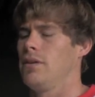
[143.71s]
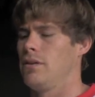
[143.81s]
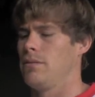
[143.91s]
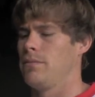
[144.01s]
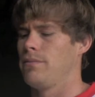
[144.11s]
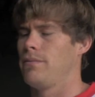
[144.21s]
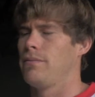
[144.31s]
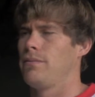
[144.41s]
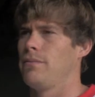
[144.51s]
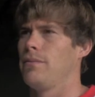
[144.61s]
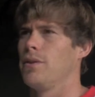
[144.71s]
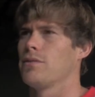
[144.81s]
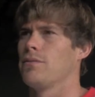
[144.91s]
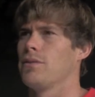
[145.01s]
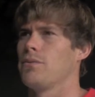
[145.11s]
You know,
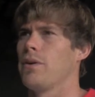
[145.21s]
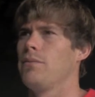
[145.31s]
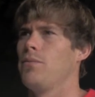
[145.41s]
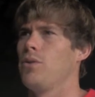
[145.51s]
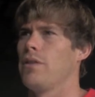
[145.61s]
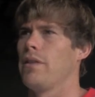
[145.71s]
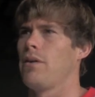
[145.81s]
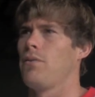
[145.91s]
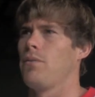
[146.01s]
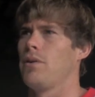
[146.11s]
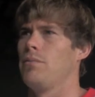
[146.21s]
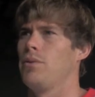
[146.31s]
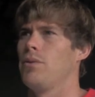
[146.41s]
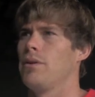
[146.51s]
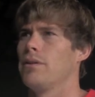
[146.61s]
most of us weighed more than that when we were
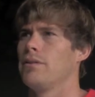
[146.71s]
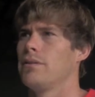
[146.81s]
born